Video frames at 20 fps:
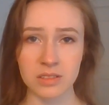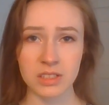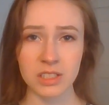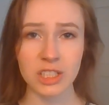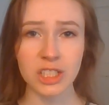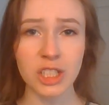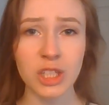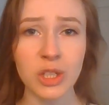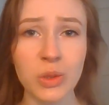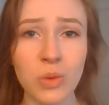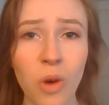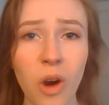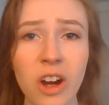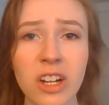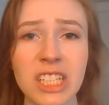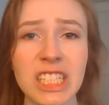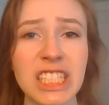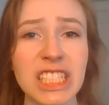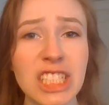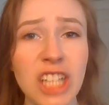You
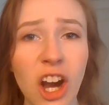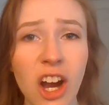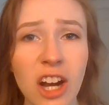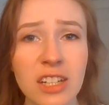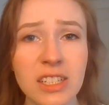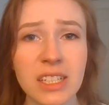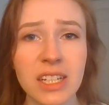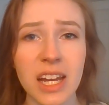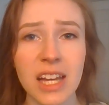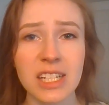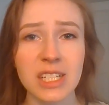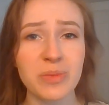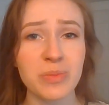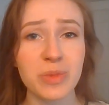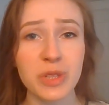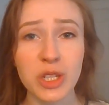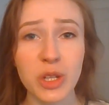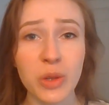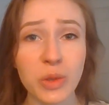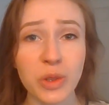are young and
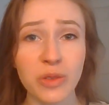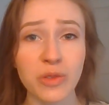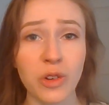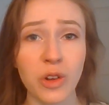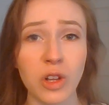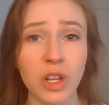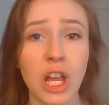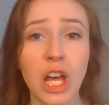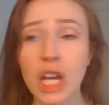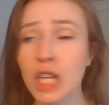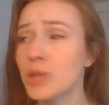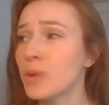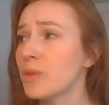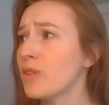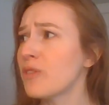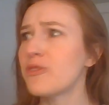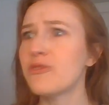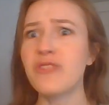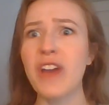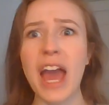beautiful. You
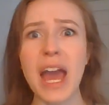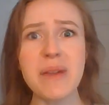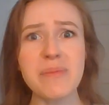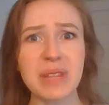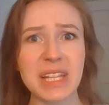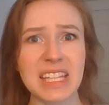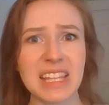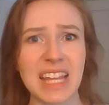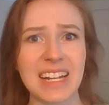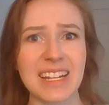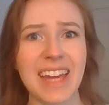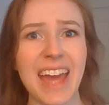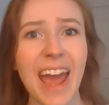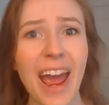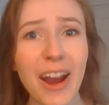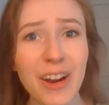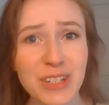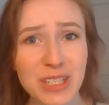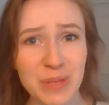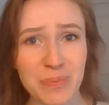have a family that
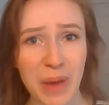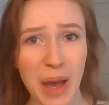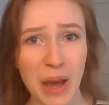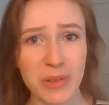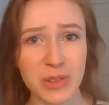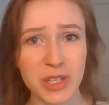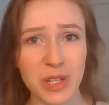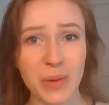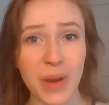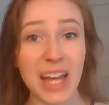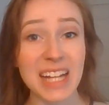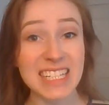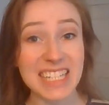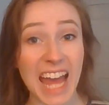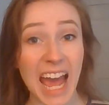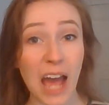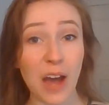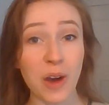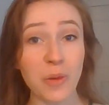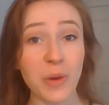cares about you, and
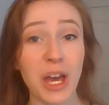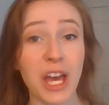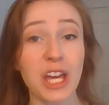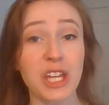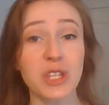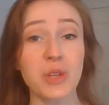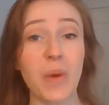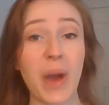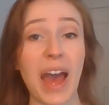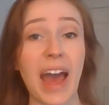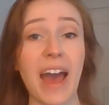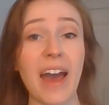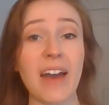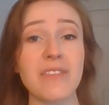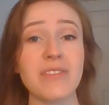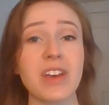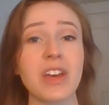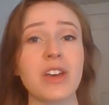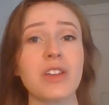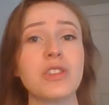now you
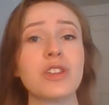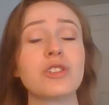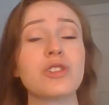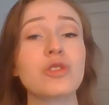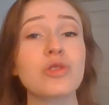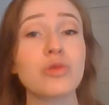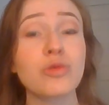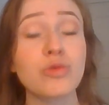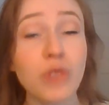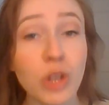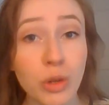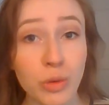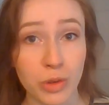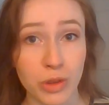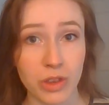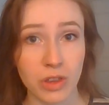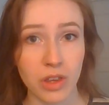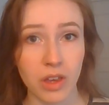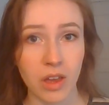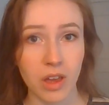have the
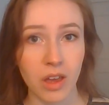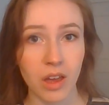truth.